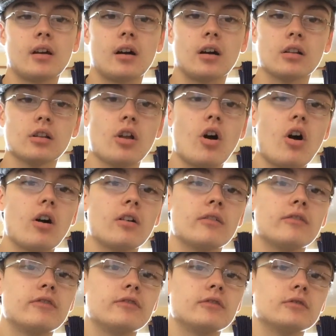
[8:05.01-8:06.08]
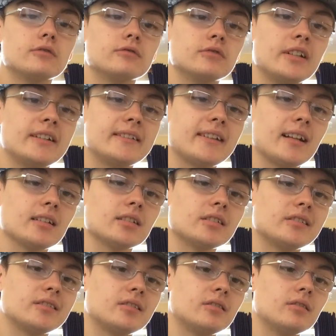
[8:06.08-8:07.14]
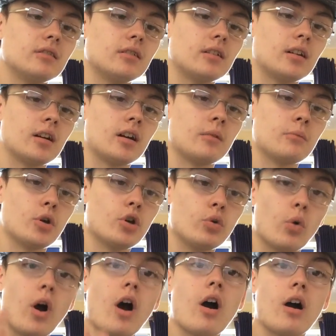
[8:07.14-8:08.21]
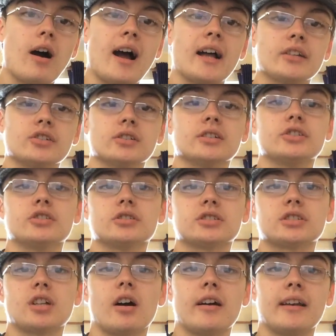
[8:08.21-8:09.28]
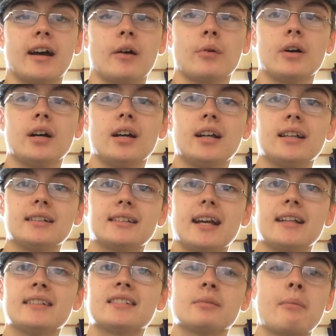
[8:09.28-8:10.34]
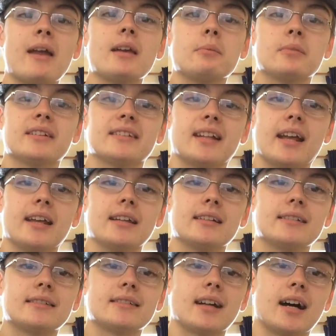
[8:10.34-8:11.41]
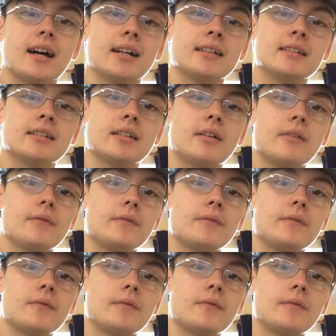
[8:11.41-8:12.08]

a lot of resellers um, who are actually just starting out tend to make mistakes and